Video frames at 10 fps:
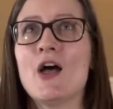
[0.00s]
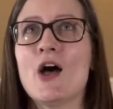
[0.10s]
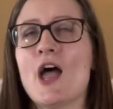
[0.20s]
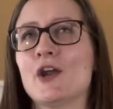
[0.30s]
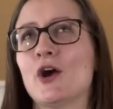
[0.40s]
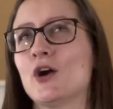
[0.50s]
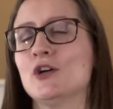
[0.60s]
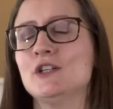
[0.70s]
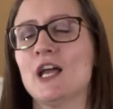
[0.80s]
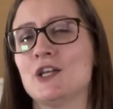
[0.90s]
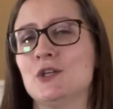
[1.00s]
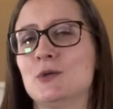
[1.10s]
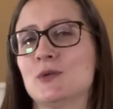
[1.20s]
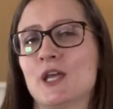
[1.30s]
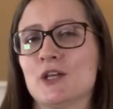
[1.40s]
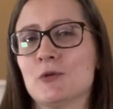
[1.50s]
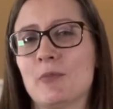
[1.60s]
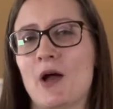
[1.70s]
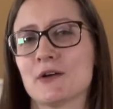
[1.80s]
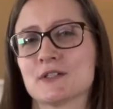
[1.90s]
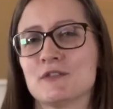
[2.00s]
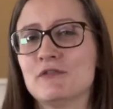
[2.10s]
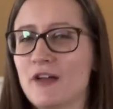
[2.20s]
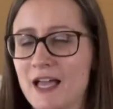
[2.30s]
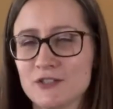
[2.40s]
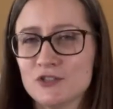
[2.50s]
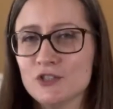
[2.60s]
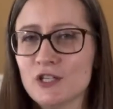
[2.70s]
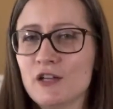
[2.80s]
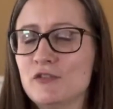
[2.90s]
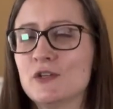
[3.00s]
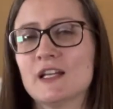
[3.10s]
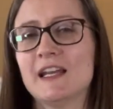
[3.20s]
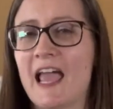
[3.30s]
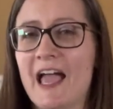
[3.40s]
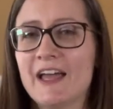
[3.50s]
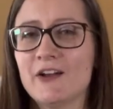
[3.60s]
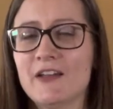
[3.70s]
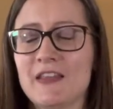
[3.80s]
had heard that you get your box faster if you get an add-on.